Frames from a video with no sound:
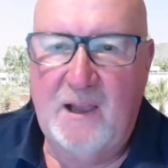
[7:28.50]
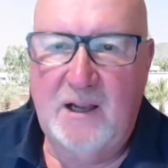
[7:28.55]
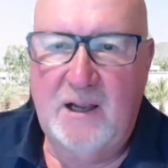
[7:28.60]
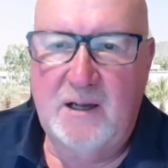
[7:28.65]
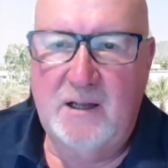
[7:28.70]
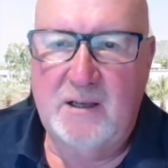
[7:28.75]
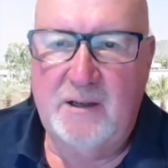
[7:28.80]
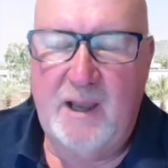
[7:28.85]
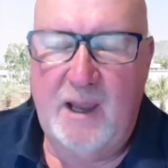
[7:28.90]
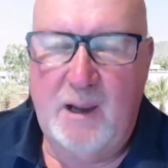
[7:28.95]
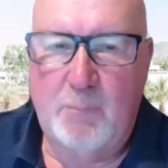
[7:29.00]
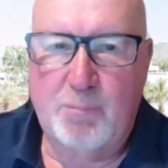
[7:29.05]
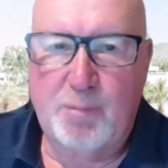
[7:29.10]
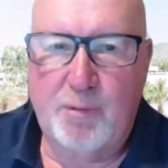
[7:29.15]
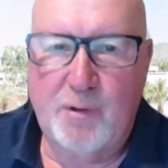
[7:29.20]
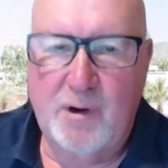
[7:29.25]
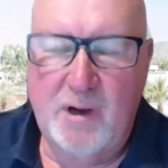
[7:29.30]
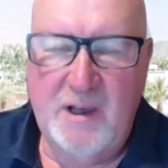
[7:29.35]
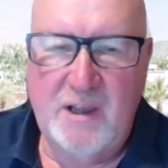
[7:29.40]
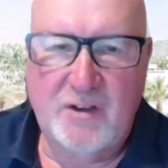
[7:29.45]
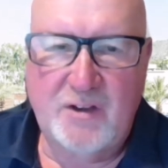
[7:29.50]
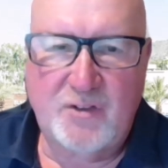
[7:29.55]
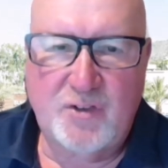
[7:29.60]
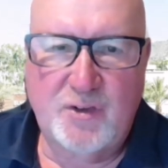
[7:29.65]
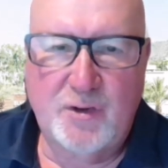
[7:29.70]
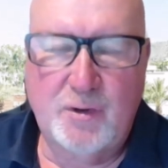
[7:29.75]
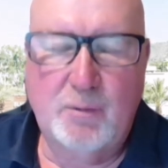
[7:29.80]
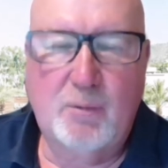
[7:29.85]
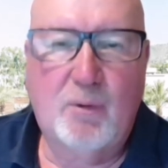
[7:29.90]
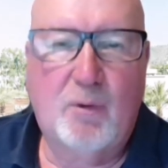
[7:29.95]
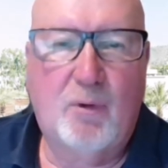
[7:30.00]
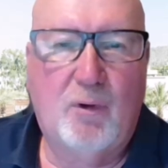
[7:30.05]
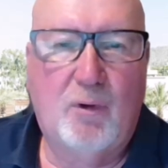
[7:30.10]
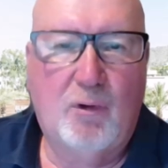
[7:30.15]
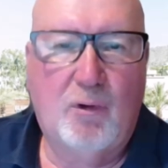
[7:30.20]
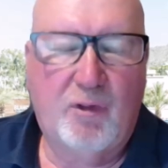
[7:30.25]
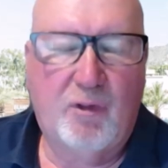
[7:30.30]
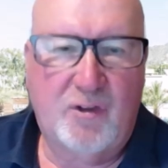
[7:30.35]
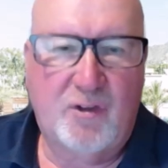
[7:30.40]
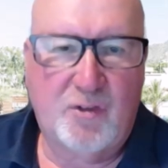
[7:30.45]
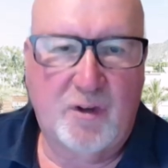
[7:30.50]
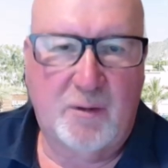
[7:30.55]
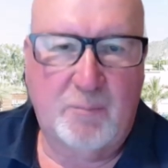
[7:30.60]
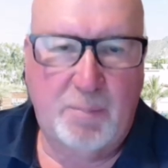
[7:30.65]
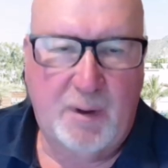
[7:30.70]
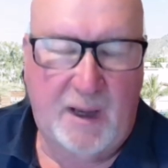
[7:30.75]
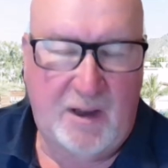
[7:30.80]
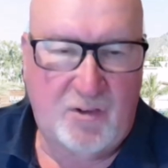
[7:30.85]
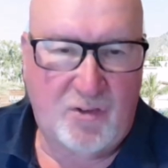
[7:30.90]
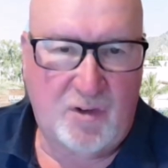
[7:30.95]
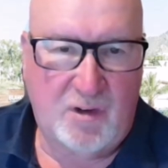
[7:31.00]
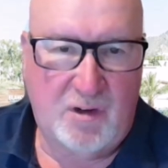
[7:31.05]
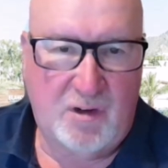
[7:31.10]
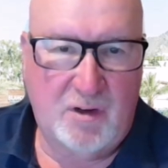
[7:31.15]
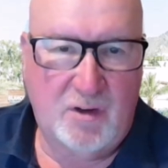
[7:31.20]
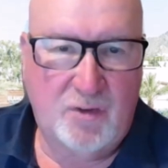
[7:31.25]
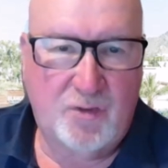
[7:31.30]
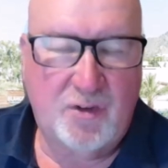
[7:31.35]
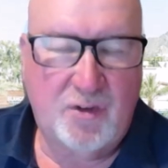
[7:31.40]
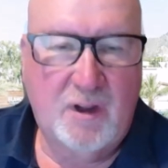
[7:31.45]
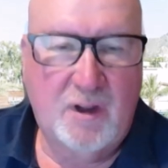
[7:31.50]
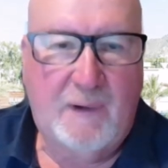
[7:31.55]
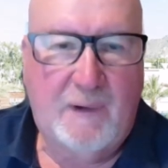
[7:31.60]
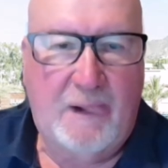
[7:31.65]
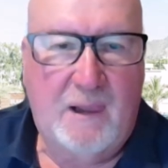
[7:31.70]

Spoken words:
Now, prior to all this unpleasantness,